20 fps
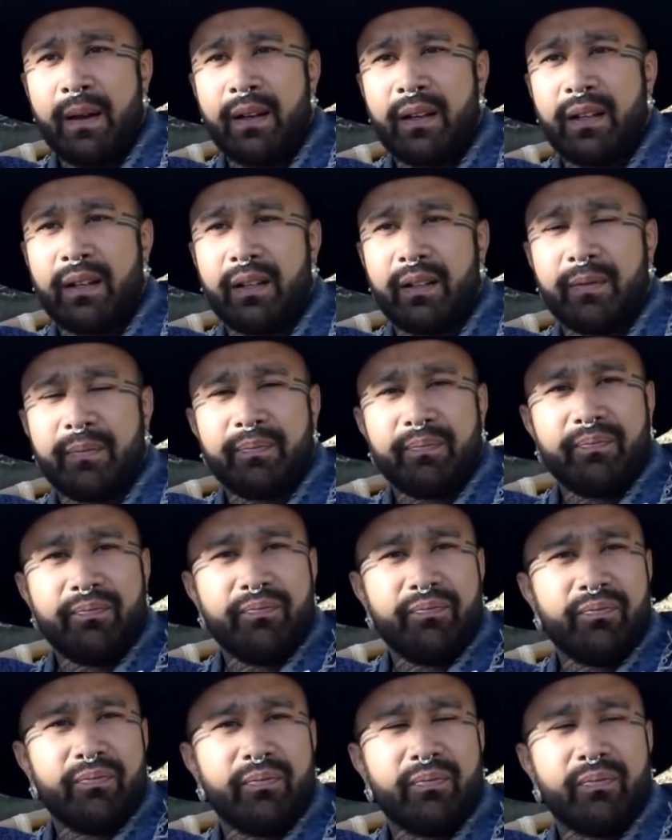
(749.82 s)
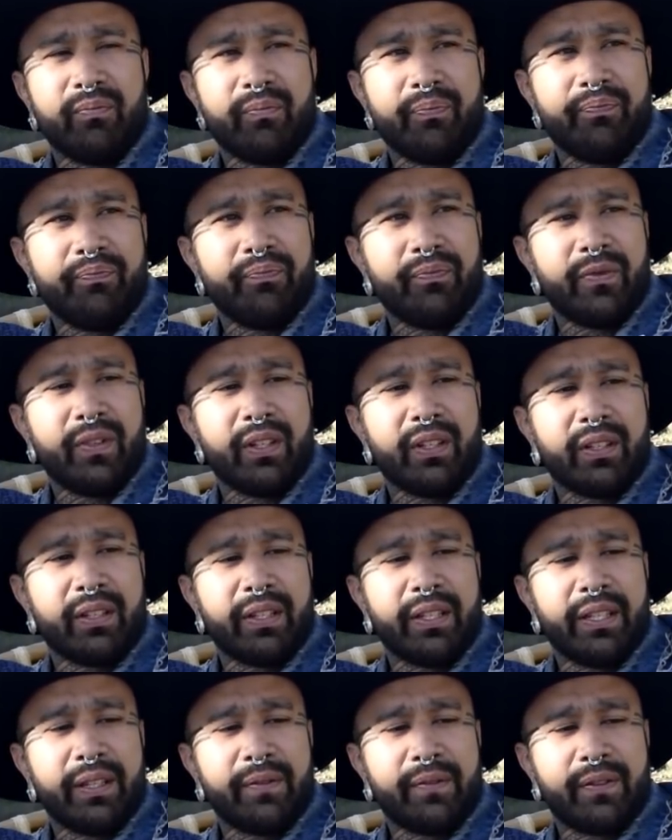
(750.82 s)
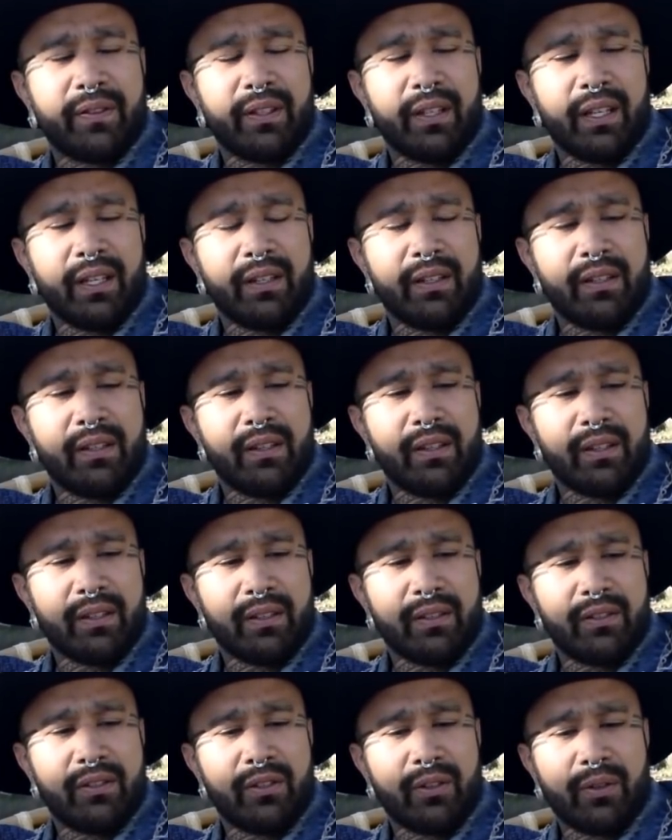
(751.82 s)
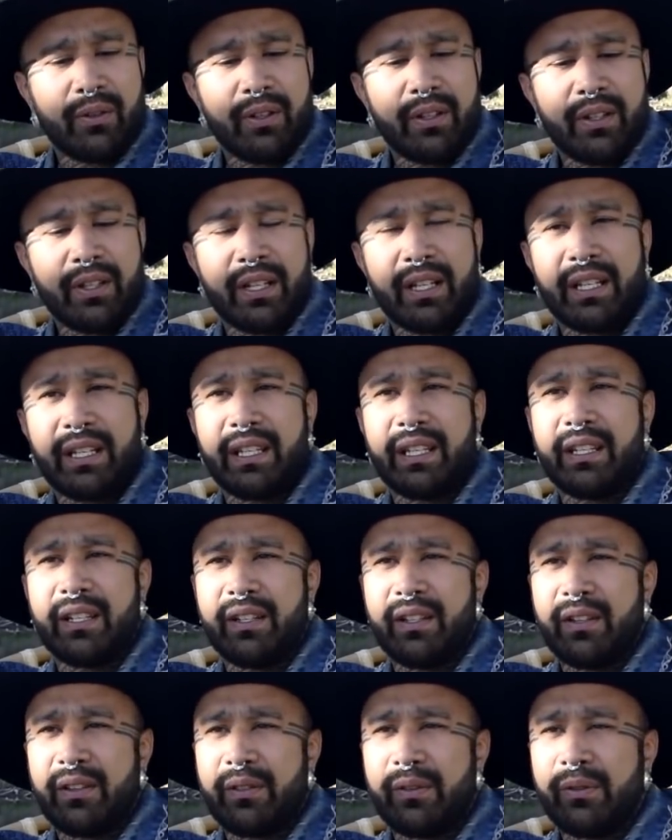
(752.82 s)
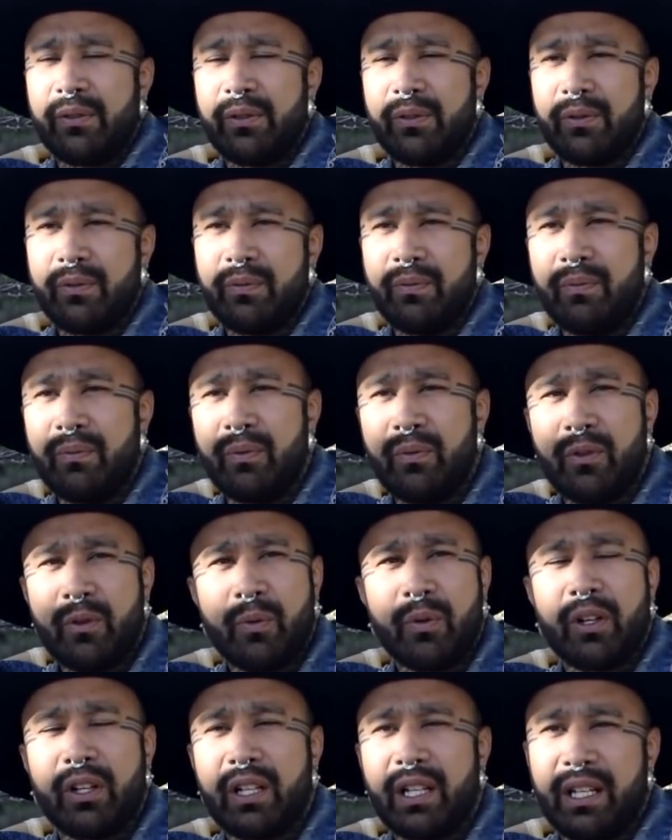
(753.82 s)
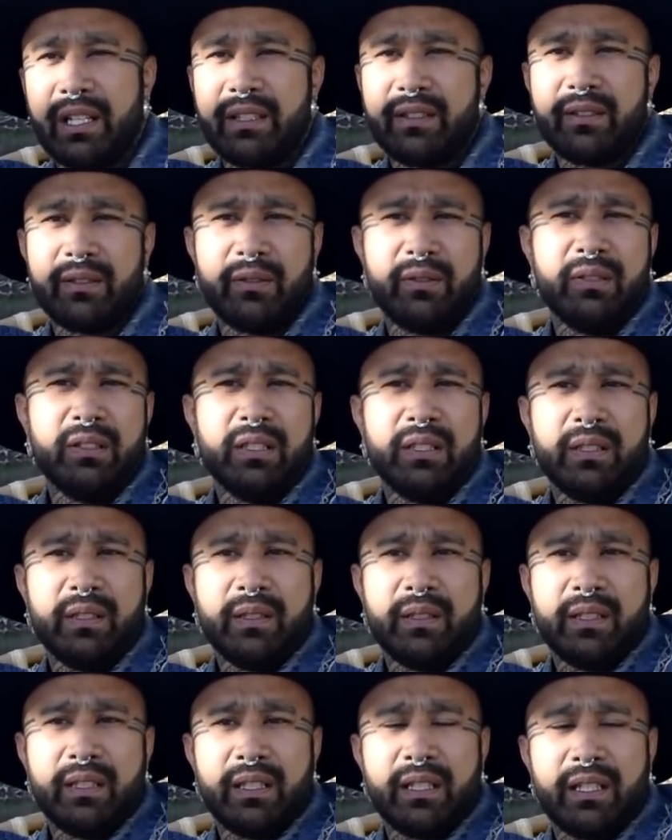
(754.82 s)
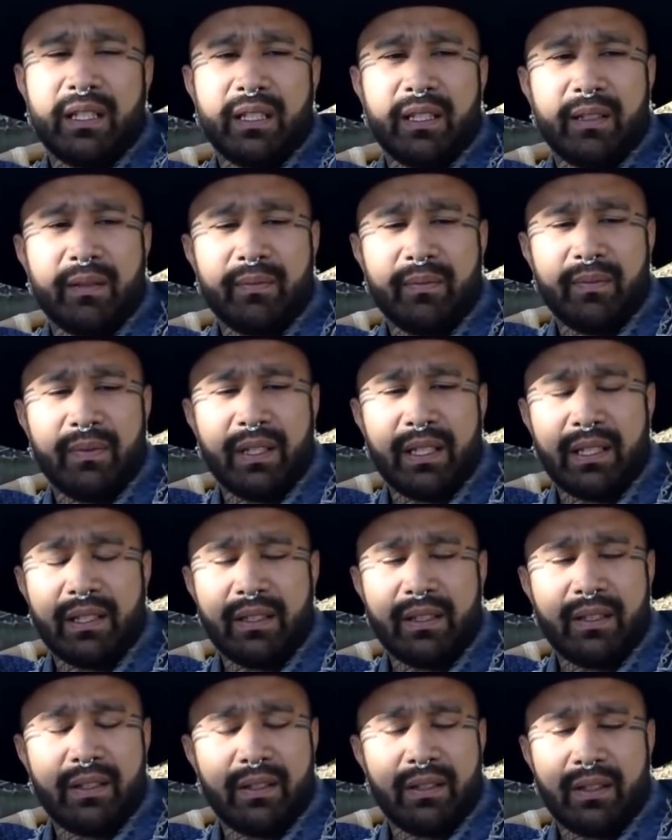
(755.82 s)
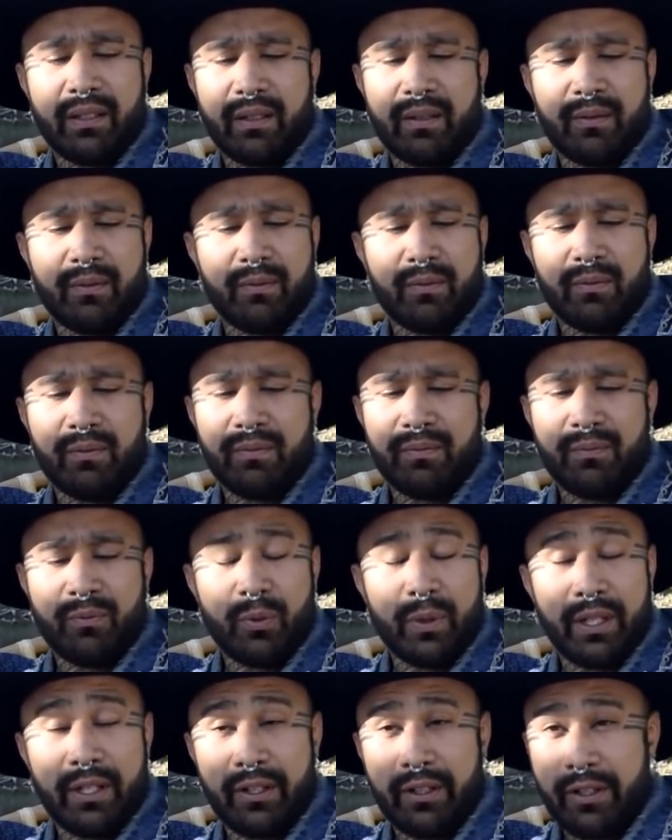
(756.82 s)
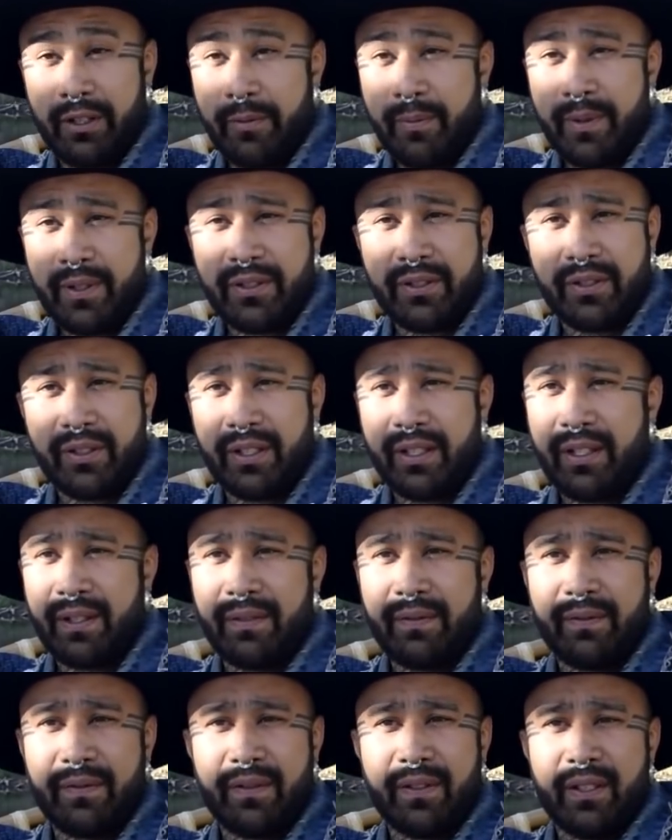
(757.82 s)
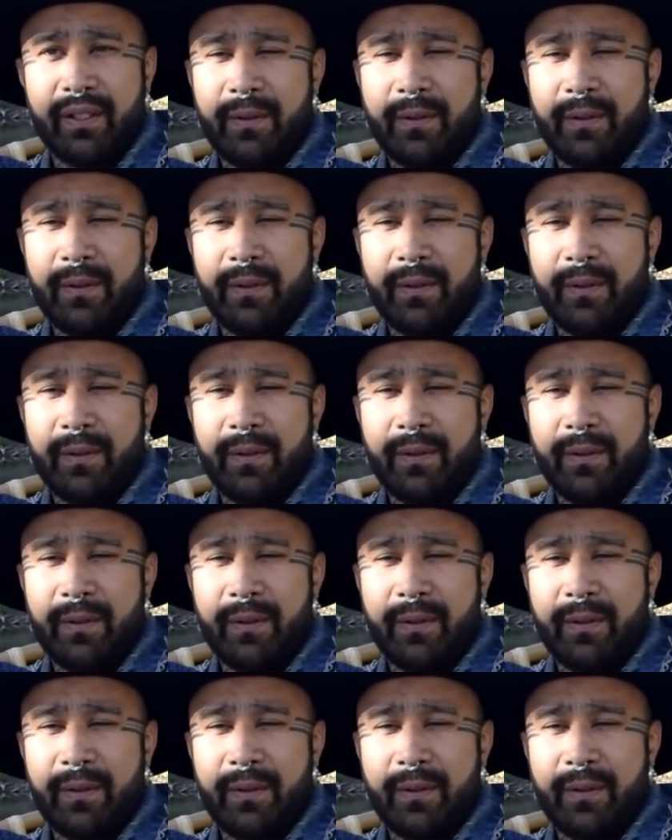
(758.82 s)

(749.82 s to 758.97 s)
the gift and the joy that I get through the work I do, and the weird mystery of